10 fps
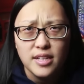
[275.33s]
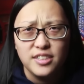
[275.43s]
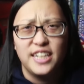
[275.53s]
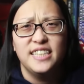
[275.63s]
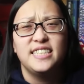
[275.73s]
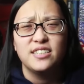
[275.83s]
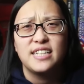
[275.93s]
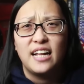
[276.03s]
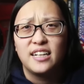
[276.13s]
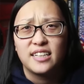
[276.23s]
Jace tells
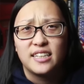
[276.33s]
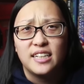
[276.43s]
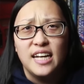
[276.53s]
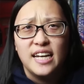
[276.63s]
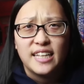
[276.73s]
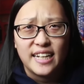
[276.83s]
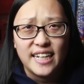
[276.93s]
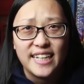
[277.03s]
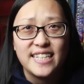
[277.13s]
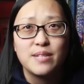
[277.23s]
Alec that he
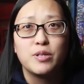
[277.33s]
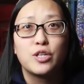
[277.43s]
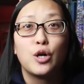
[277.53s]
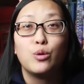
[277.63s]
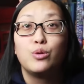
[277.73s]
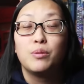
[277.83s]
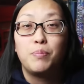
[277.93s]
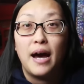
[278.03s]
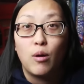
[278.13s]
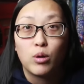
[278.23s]
needs him to go to the
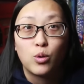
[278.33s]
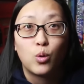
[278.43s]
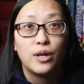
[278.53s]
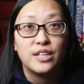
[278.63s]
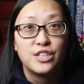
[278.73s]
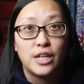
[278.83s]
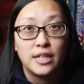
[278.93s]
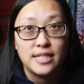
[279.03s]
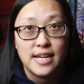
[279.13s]
power core and shut it